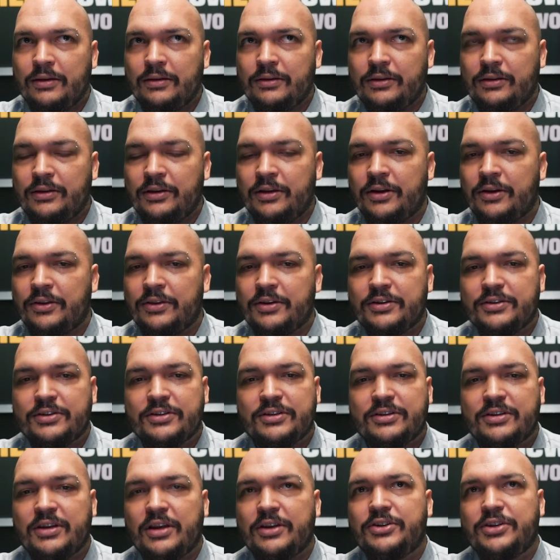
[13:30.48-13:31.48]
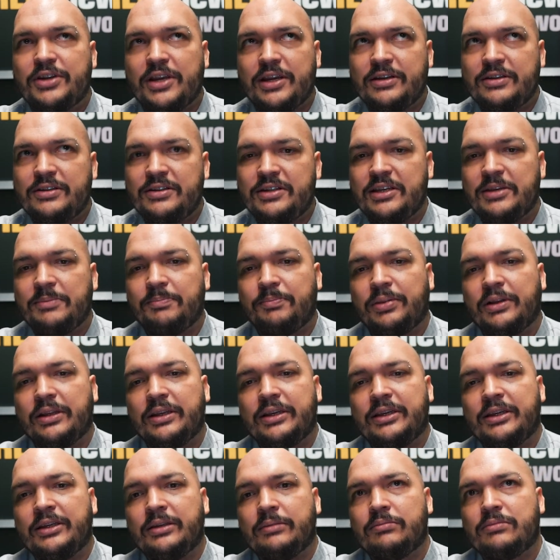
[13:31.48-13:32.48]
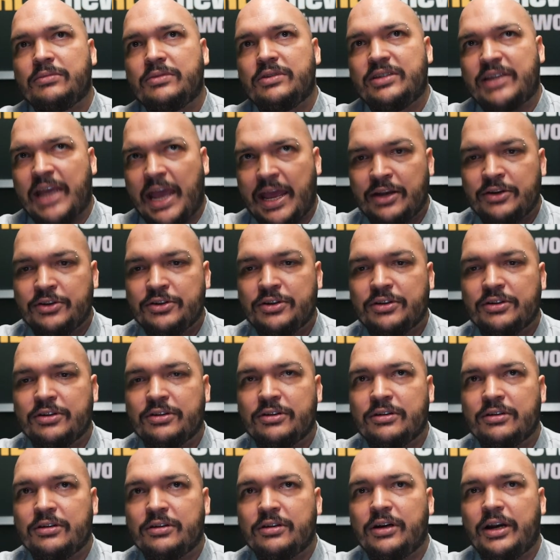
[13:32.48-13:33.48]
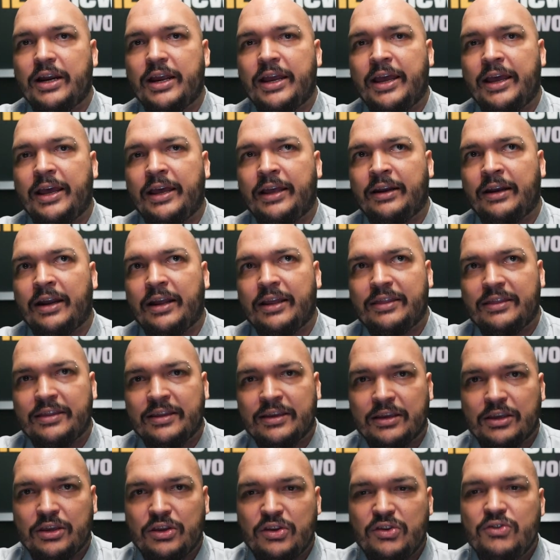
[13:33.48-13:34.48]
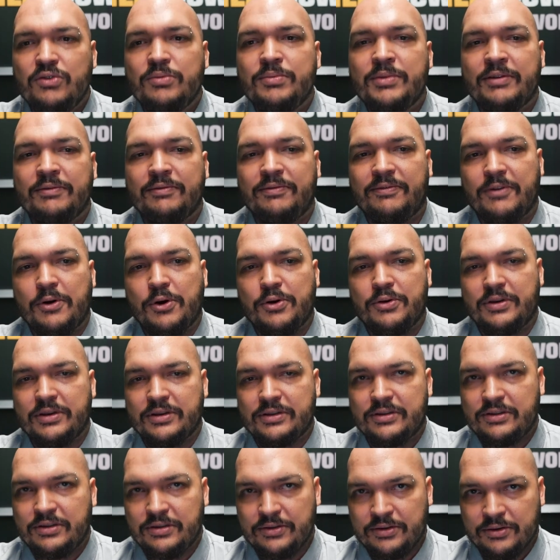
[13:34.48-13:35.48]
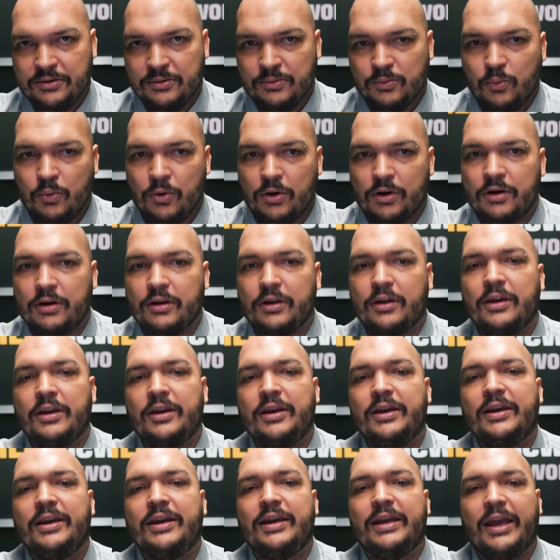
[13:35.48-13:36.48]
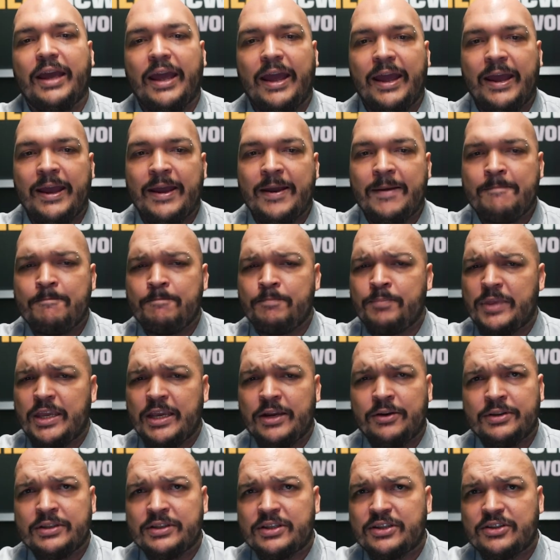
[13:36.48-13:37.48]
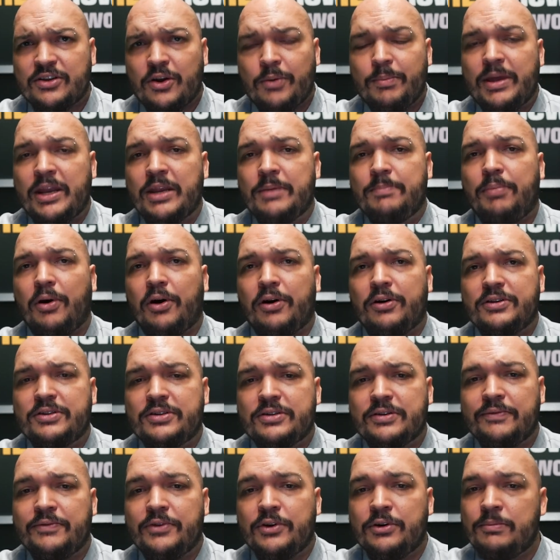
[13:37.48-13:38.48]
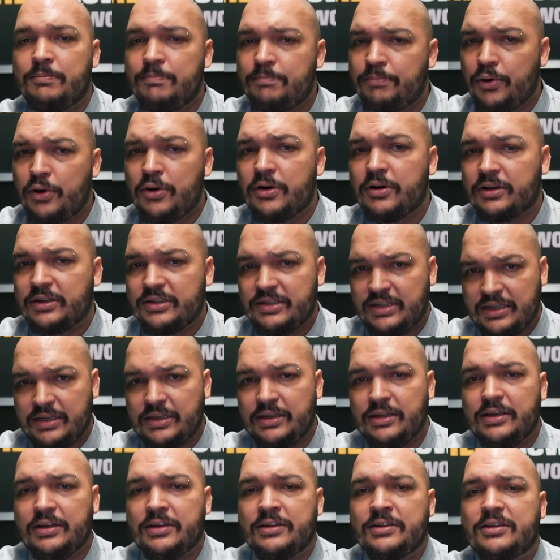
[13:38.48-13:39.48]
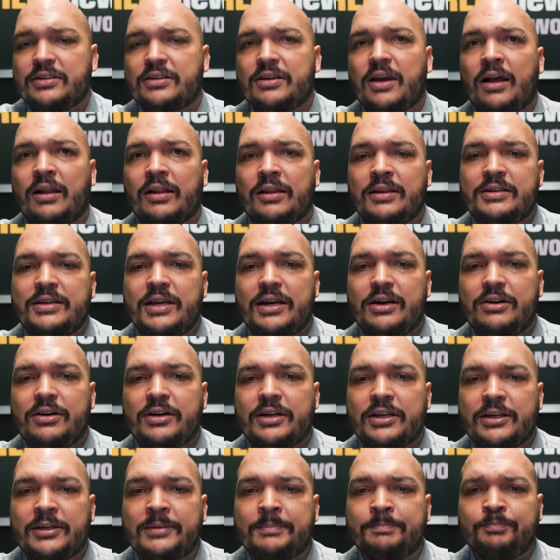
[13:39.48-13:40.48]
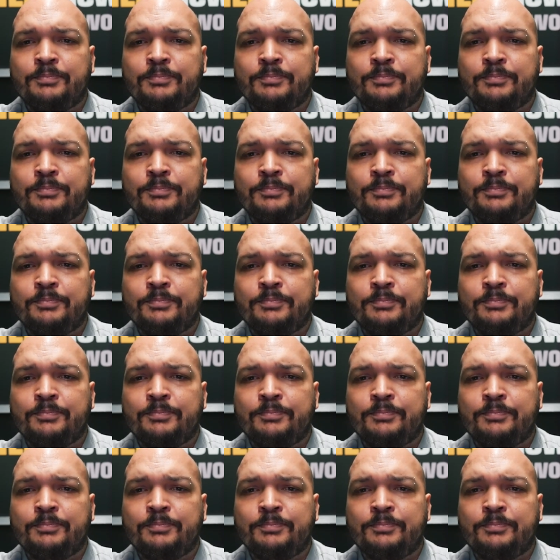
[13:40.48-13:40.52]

you know, there's such a deeply tender and I think human focus to your work. And, you know, in so many parts of your book, Tea and Solidarity,